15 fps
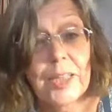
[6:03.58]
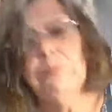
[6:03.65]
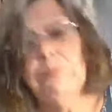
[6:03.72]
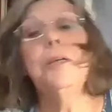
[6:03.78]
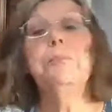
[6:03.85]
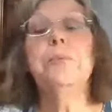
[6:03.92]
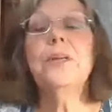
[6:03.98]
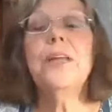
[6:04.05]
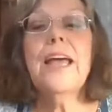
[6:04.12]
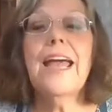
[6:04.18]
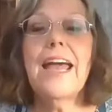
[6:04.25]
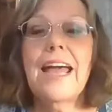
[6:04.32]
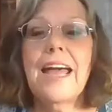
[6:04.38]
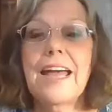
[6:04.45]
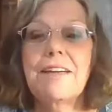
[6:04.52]
People
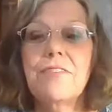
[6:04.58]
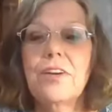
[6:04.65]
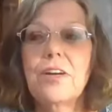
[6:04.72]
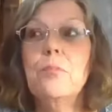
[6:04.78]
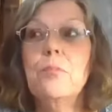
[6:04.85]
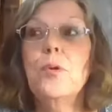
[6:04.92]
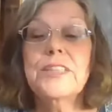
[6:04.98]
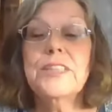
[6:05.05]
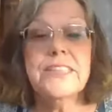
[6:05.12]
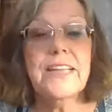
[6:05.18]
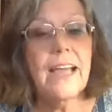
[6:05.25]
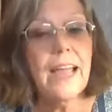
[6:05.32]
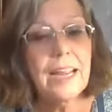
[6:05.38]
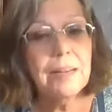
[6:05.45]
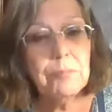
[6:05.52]
have more
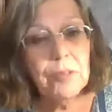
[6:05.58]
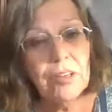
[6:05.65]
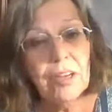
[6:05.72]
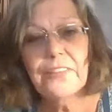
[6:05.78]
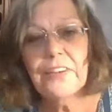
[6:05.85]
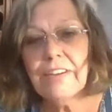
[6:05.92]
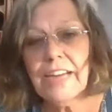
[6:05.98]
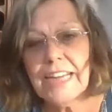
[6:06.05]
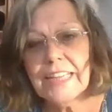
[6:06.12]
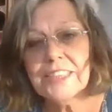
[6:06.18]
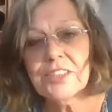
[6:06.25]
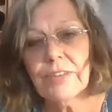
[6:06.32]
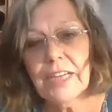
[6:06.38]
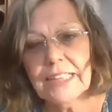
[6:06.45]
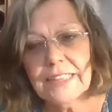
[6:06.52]
time on their
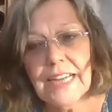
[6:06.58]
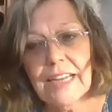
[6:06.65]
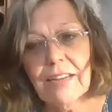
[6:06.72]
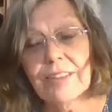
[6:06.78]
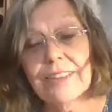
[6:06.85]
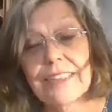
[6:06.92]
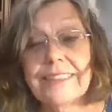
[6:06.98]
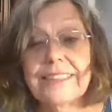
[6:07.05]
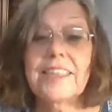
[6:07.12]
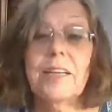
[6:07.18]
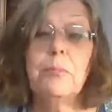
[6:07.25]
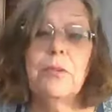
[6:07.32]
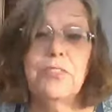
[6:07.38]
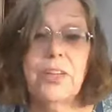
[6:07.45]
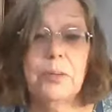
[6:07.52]
hands right now.
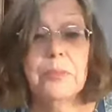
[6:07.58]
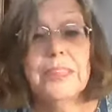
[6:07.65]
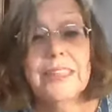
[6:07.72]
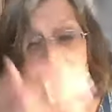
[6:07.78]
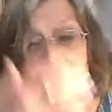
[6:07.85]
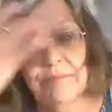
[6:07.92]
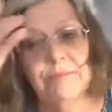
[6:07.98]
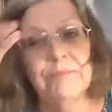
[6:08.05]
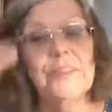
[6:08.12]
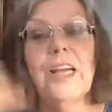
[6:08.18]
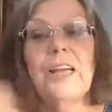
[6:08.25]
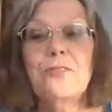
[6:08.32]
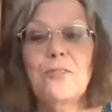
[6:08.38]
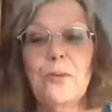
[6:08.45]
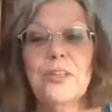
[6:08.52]
Some of them,
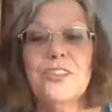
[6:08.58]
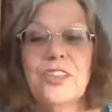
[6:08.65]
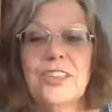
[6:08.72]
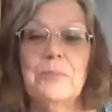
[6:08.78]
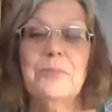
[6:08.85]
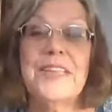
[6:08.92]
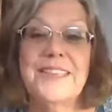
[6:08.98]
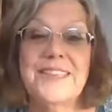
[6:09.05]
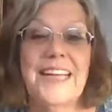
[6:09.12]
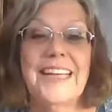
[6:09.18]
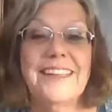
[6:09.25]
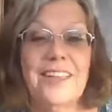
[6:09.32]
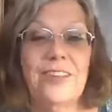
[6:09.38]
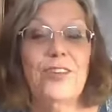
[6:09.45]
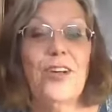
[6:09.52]
unfortunately, because
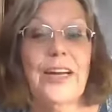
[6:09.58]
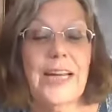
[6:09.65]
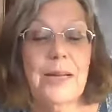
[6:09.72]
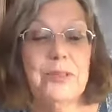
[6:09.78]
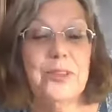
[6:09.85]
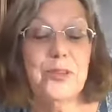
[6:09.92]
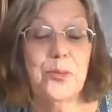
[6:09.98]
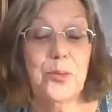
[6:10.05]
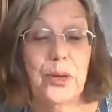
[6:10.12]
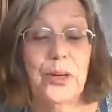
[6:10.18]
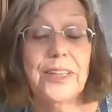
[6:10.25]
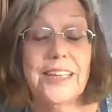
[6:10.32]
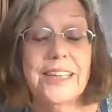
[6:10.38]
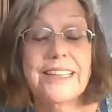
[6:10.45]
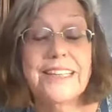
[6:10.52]
they're not able to
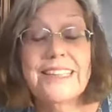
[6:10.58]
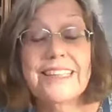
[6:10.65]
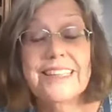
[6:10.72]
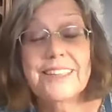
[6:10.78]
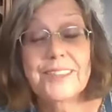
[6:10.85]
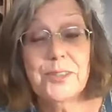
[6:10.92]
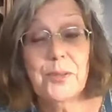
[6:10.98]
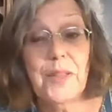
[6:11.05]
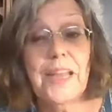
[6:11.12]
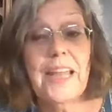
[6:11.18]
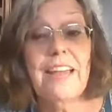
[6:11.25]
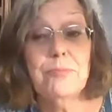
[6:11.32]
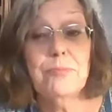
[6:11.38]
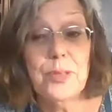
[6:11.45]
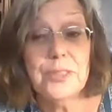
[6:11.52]
work, so they
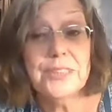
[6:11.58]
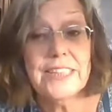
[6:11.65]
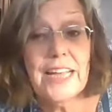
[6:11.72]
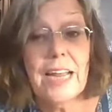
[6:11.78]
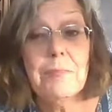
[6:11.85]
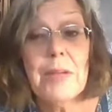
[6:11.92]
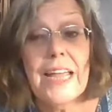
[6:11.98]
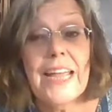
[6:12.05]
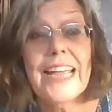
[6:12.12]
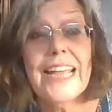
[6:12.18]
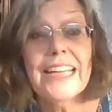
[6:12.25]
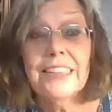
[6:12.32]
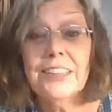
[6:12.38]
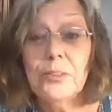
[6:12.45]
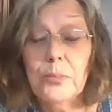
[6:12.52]
have more time.
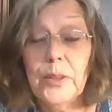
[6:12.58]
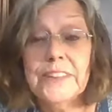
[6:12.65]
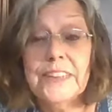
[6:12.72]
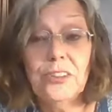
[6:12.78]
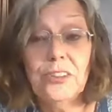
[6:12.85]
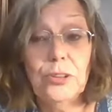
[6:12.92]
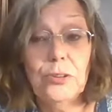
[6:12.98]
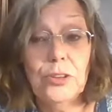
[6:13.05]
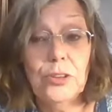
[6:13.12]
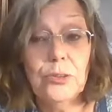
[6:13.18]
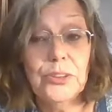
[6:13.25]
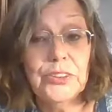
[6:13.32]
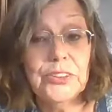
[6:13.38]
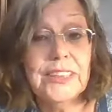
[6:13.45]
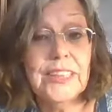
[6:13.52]
And what they do
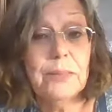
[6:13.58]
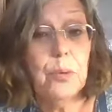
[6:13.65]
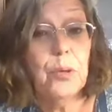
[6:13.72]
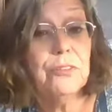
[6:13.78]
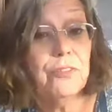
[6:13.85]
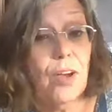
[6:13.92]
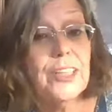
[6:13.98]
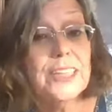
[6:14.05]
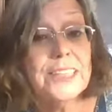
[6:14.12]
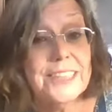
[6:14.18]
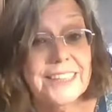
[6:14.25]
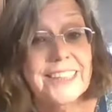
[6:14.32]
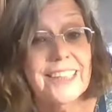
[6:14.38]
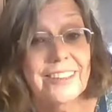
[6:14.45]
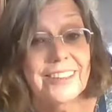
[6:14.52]
is they want to
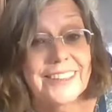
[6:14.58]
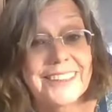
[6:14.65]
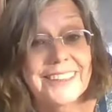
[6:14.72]
volunteer.